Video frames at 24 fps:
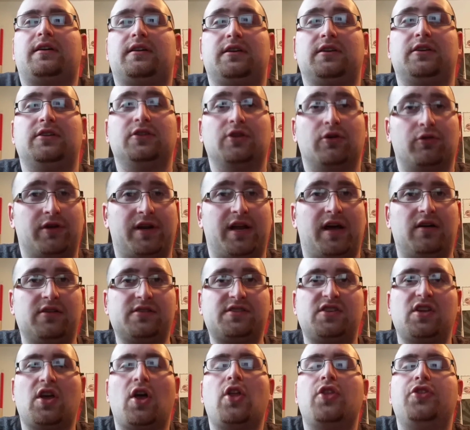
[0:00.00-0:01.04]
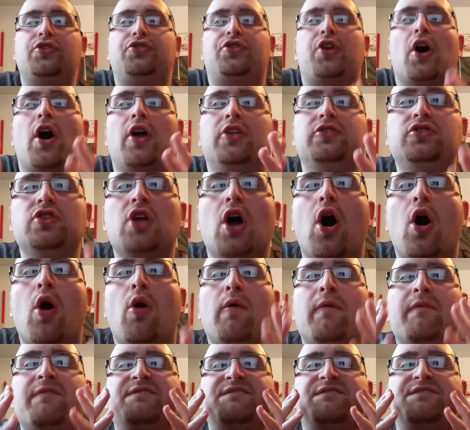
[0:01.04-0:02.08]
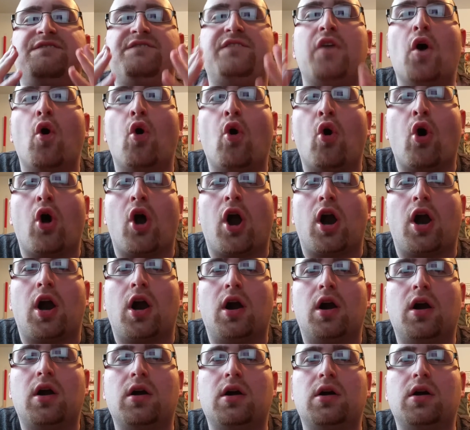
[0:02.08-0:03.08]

You know what else? The Note 4.